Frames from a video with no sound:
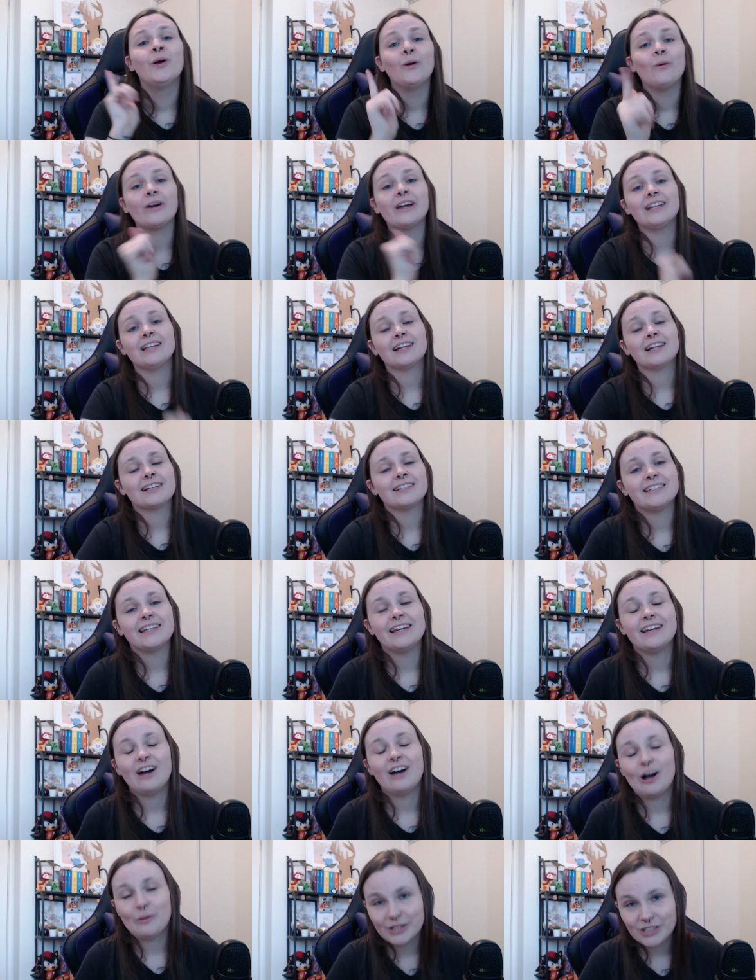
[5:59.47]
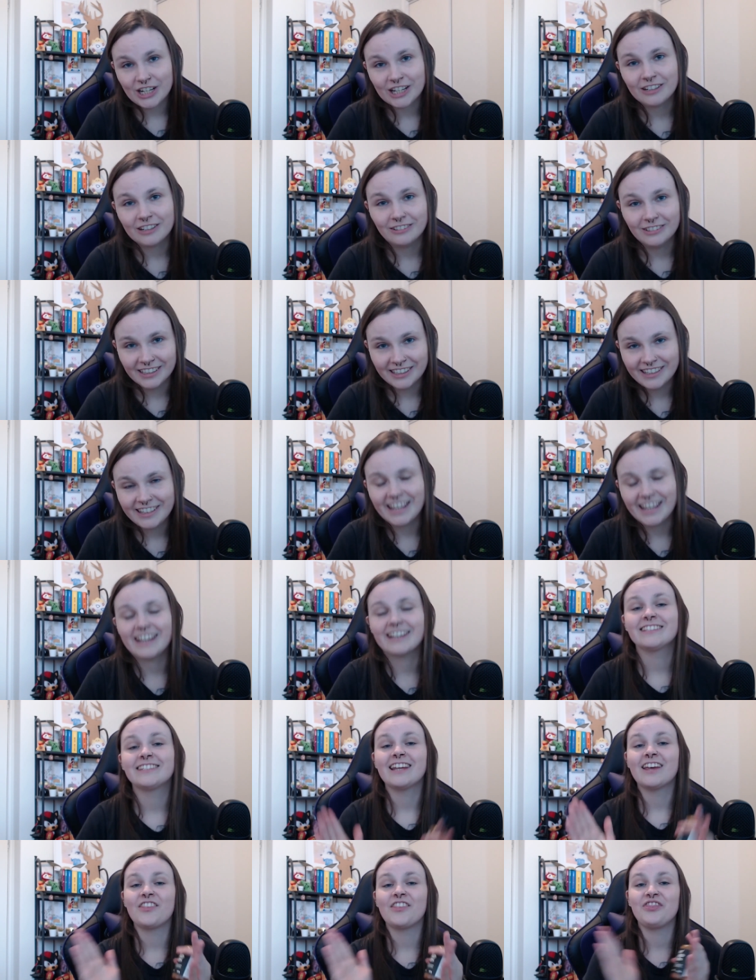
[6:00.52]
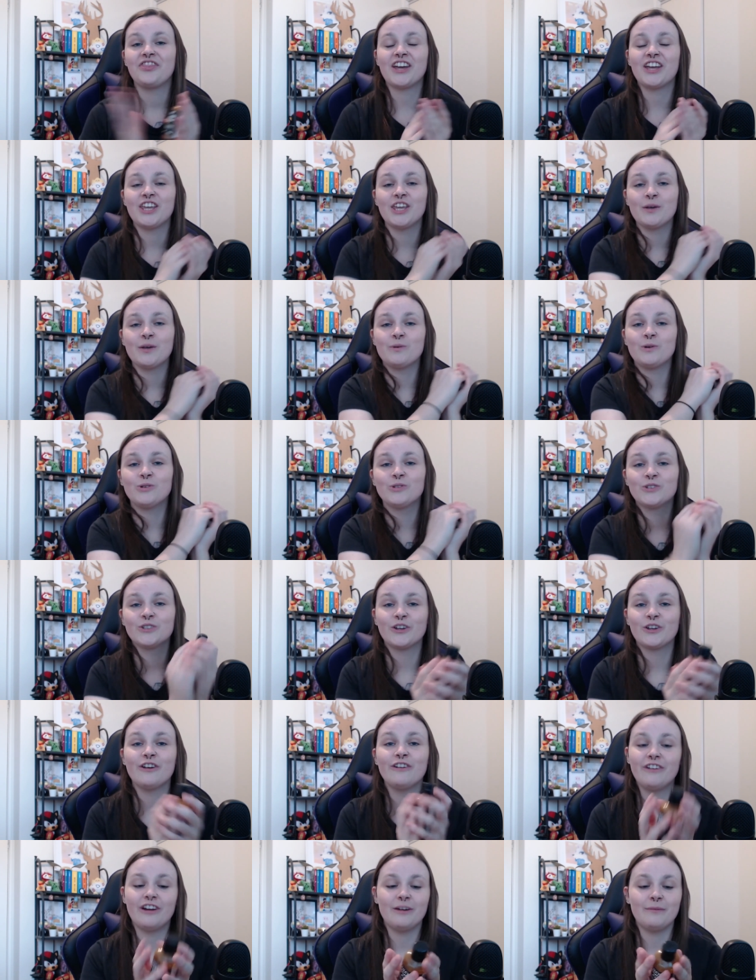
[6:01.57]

what you'd like to see on my channel next. Thank you all so very